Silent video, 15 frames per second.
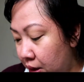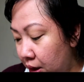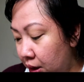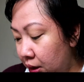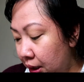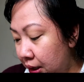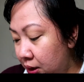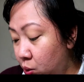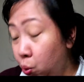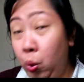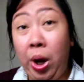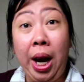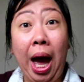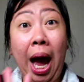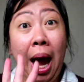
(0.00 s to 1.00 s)
think that's
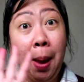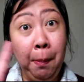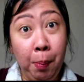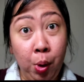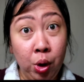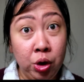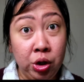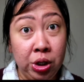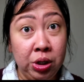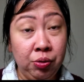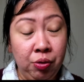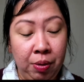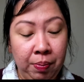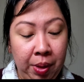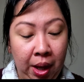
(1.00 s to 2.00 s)
what I
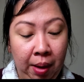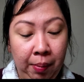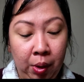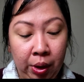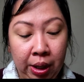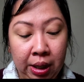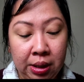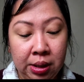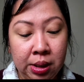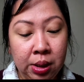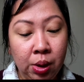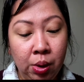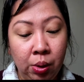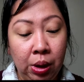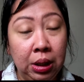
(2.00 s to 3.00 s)
purchased from them. Okay,
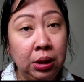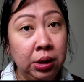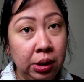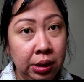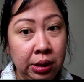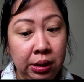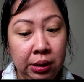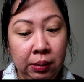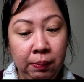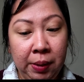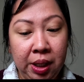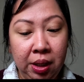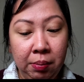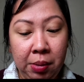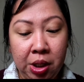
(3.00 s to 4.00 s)
so I'll just
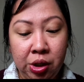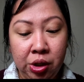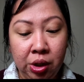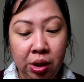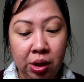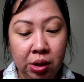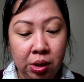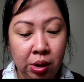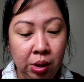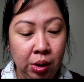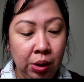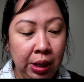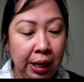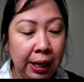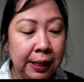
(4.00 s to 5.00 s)
mention it to
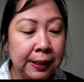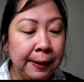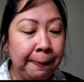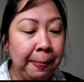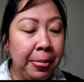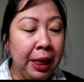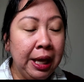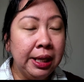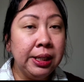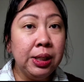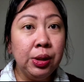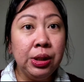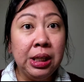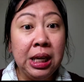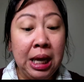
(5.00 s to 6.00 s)
you guys.
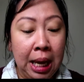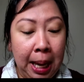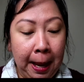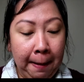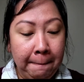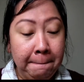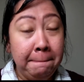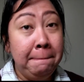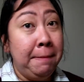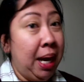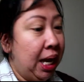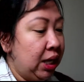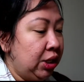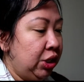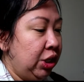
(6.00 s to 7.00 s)
So, the
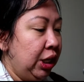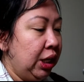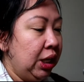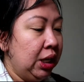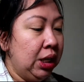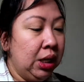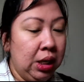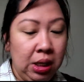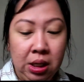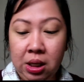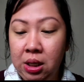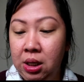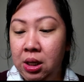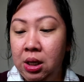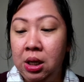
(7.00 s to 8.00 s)
Magic
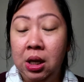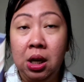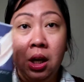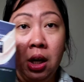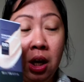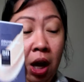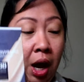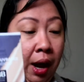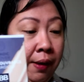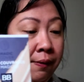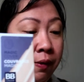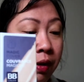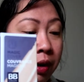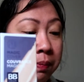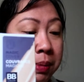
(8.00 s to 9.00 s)

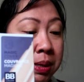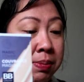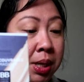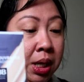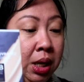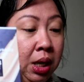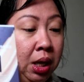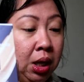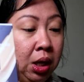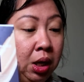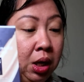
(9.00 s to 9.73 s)
Cover BB